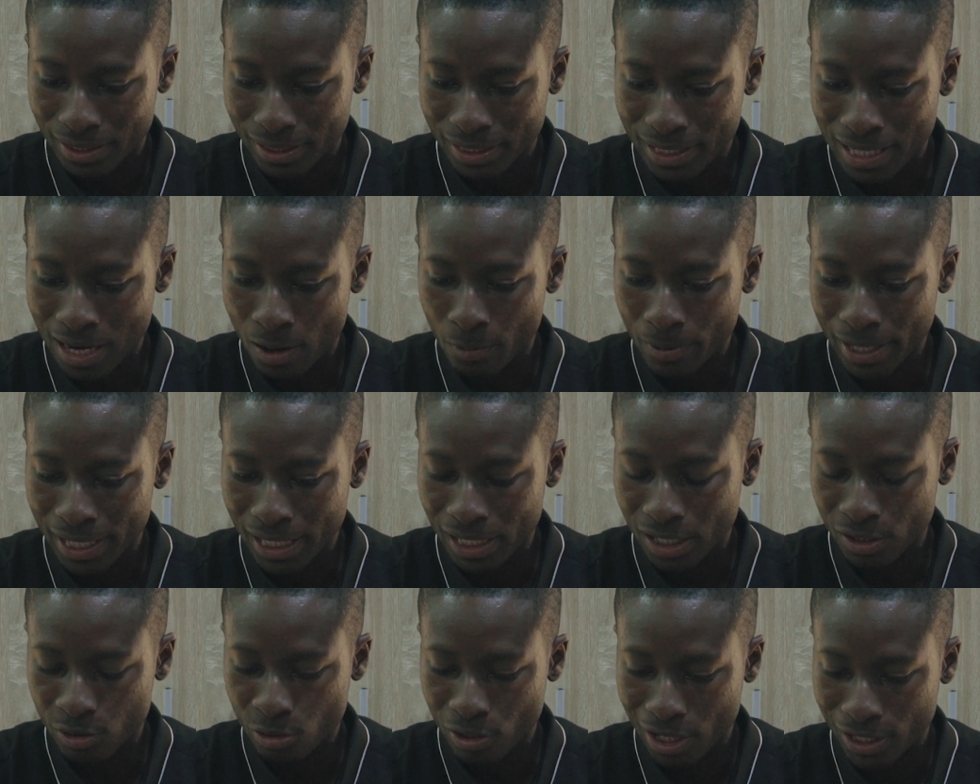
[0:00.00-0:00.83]
Now
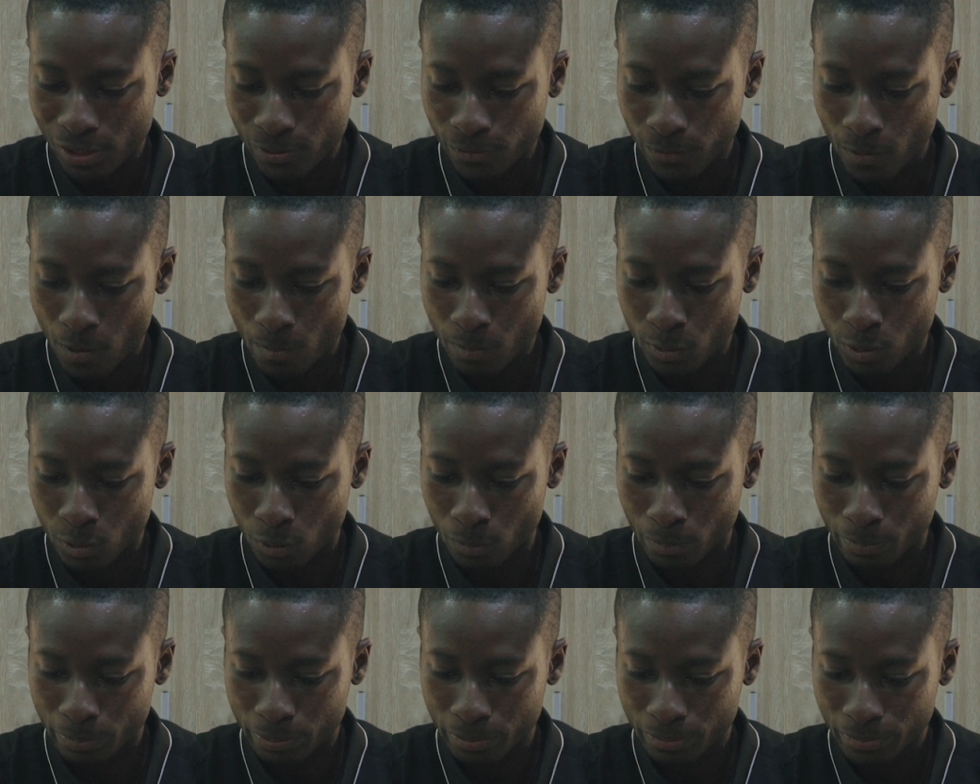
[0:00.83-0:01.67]
in the transform
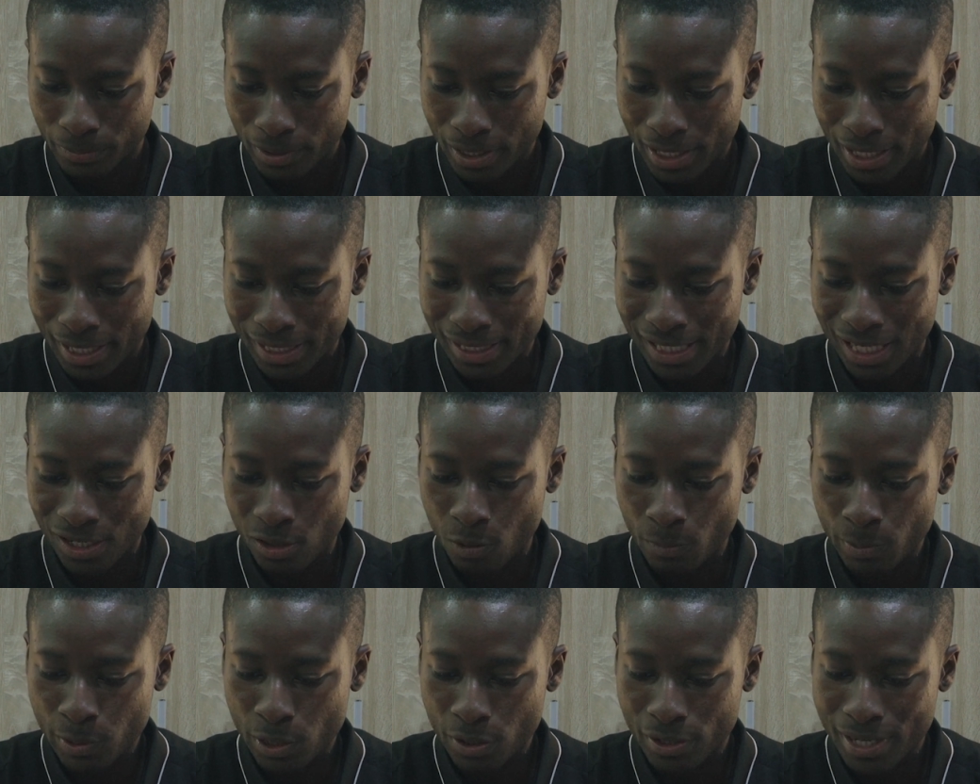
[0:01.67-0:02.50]
group, there's an
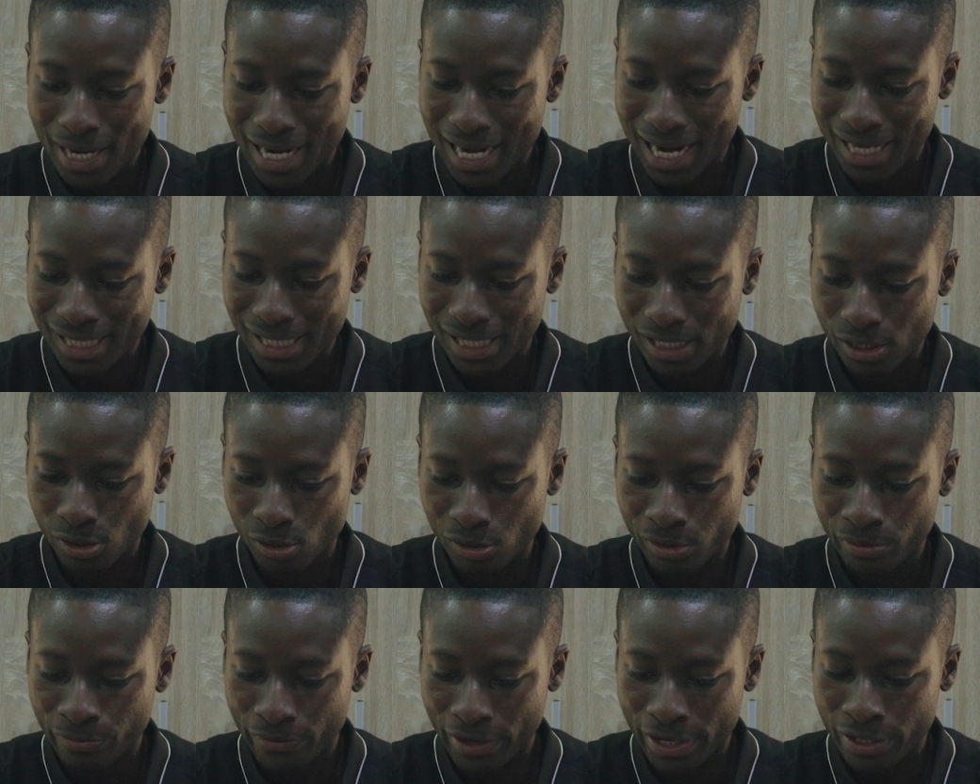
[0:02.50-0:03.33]
option here that says
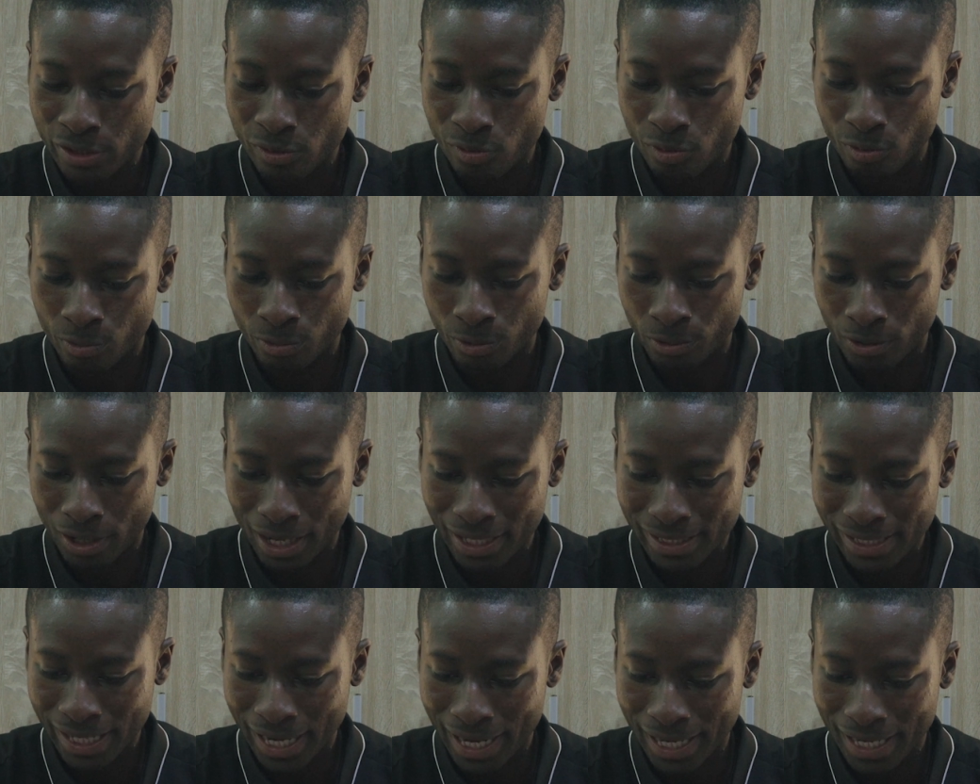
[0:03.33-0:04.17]
use first row
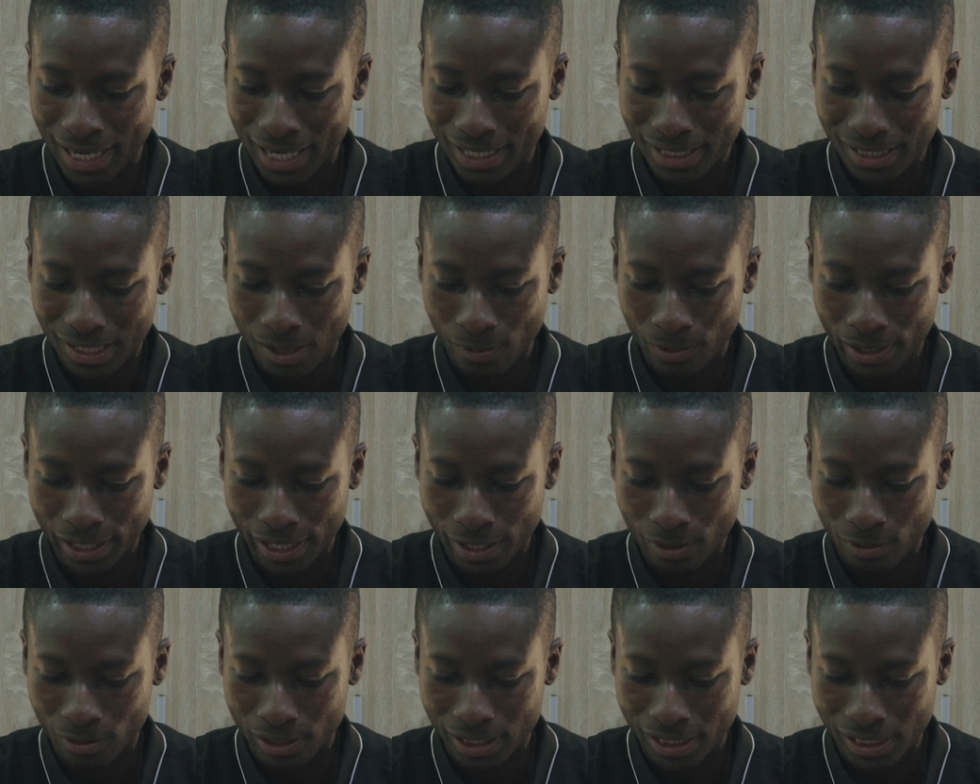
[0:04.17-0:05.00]
as headers. I'll
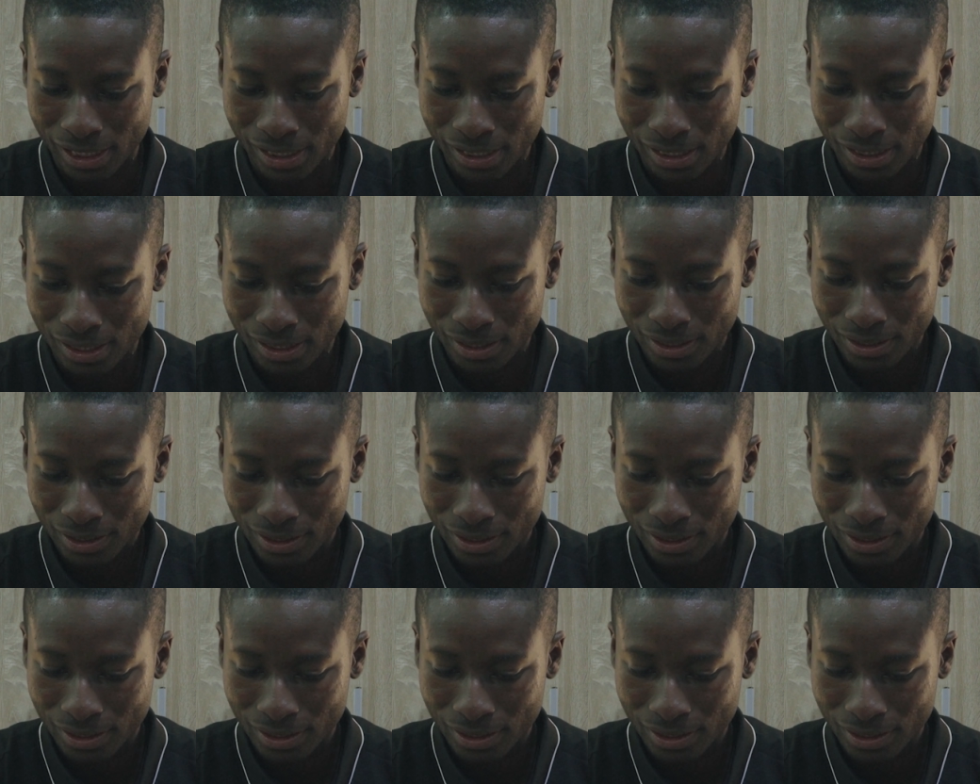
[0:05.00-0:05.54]
click on this.